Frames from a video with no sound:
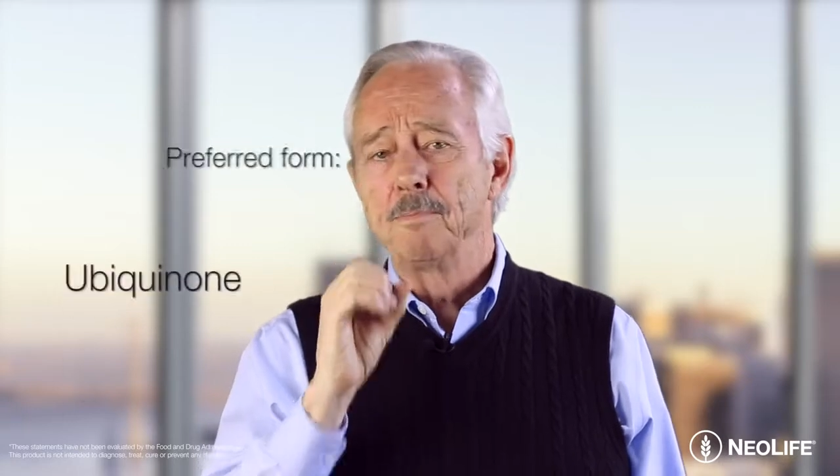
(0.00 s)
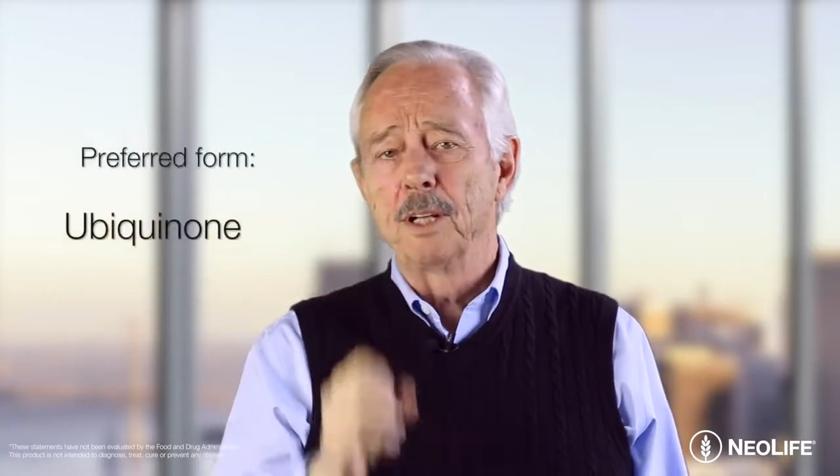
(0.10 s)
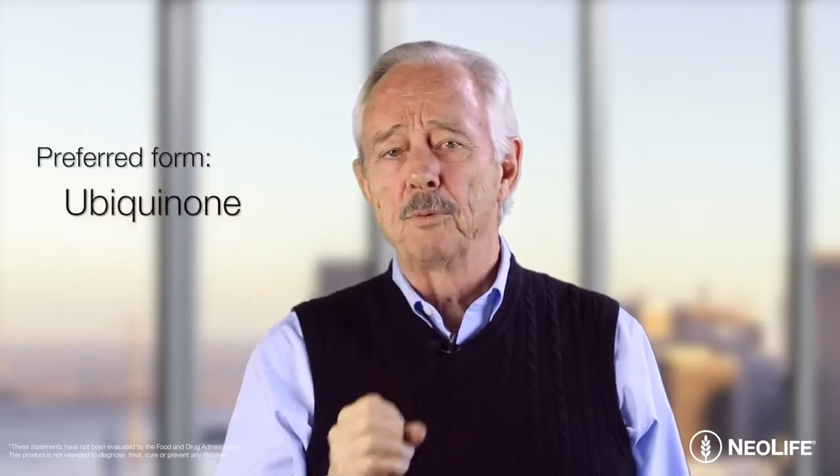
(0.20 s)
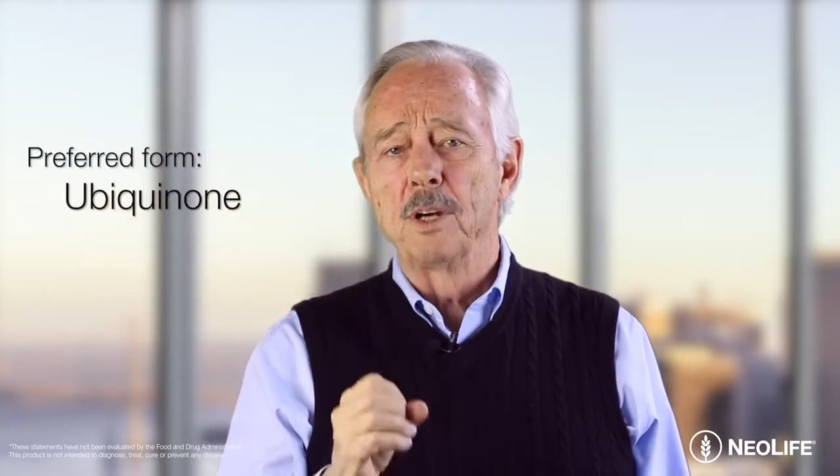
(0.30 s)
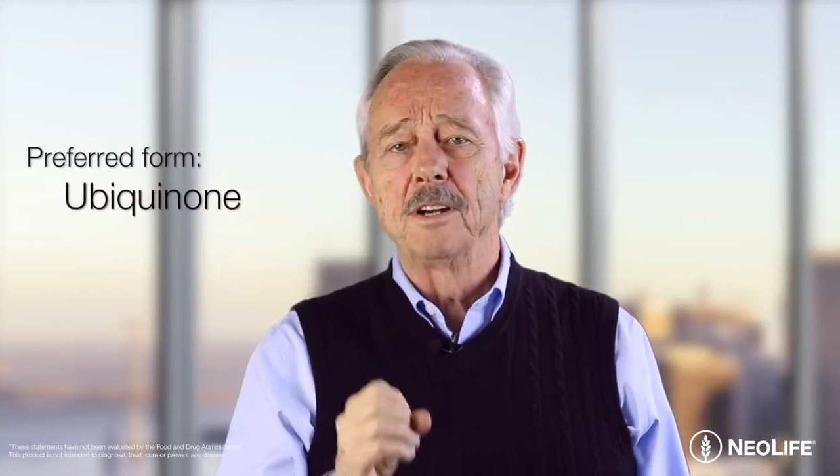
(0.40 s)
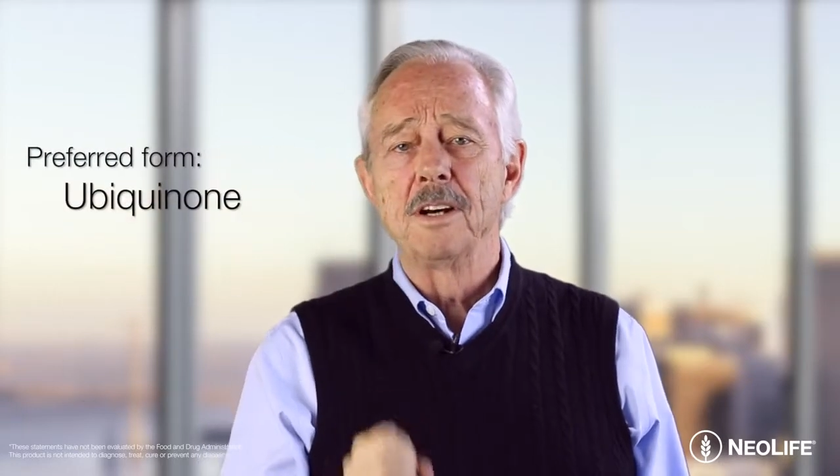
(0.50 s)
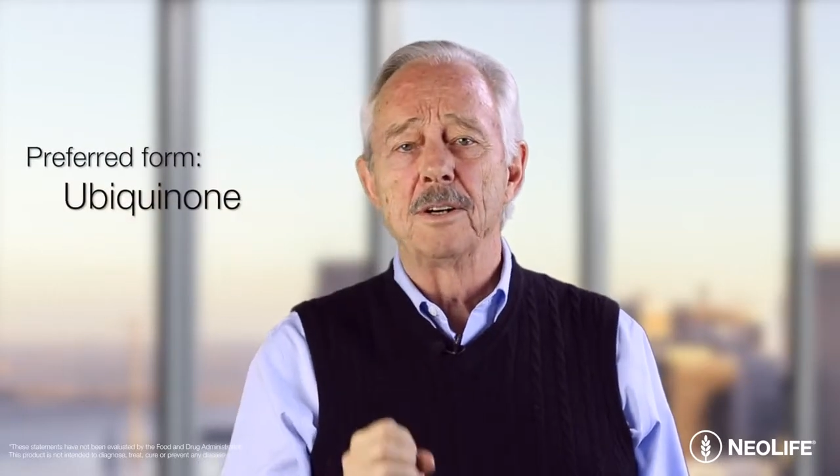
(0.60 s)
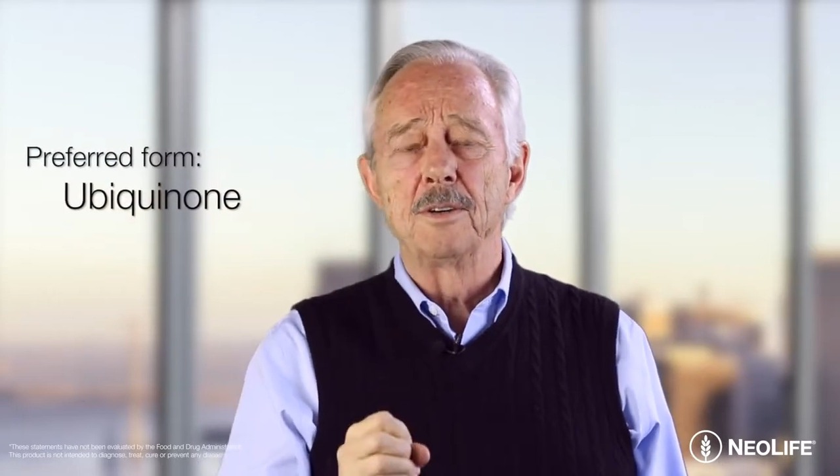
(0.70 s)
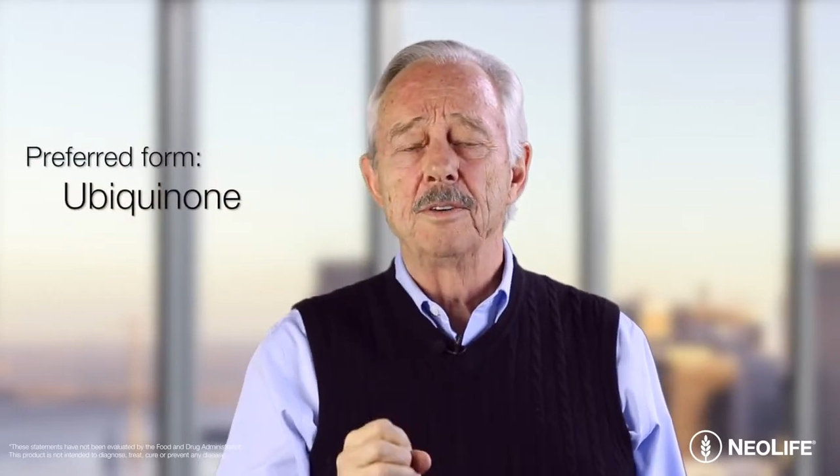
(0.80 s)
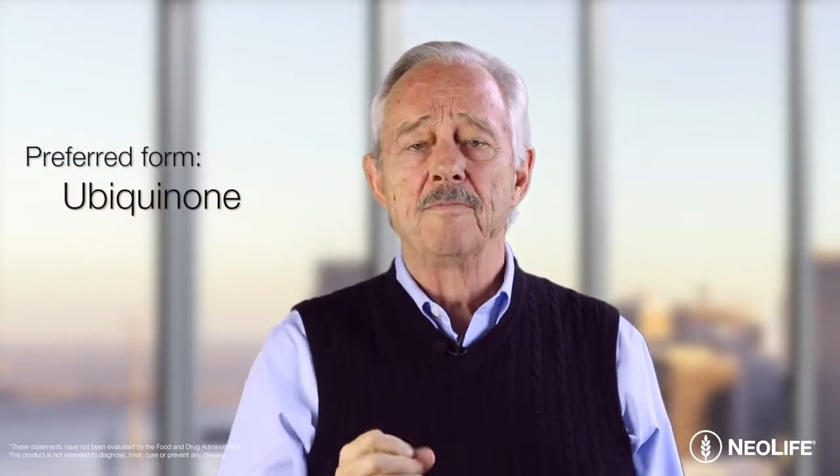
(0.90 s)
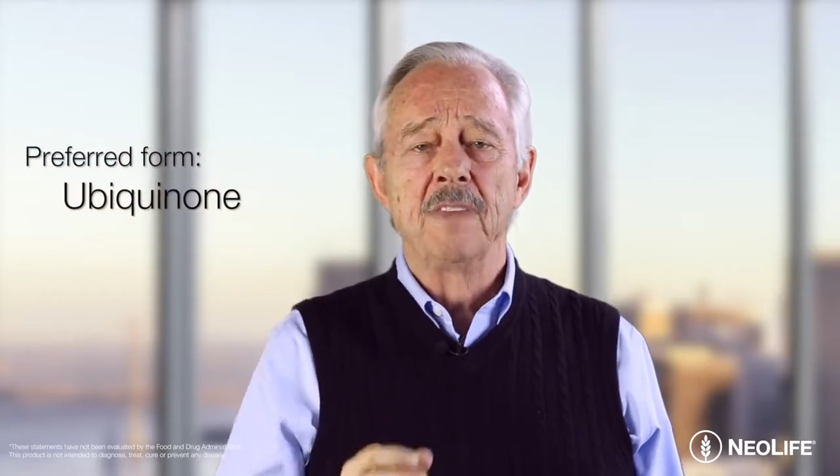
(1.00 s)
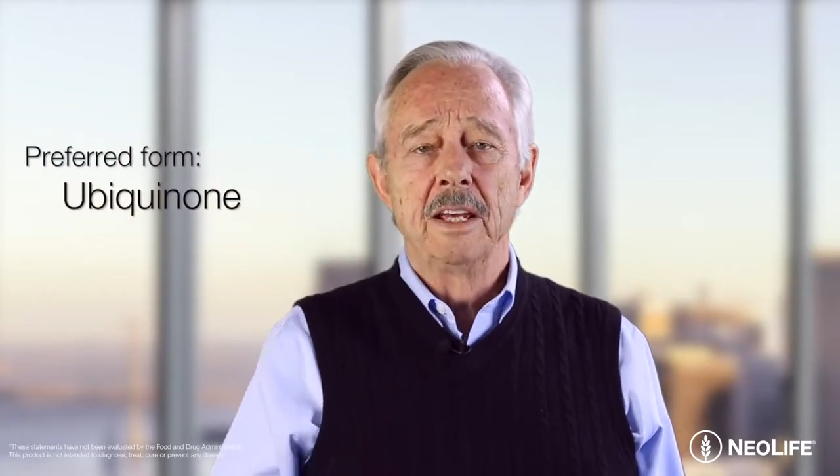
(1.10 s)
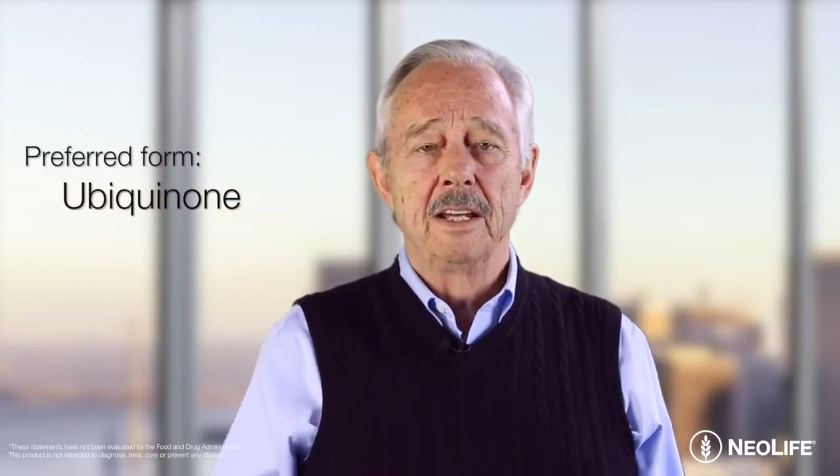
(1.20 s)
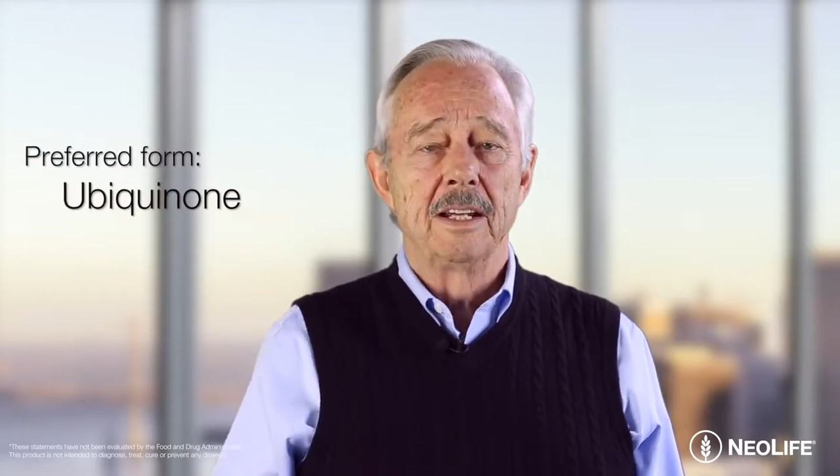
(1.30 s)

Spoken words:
Ubiquinone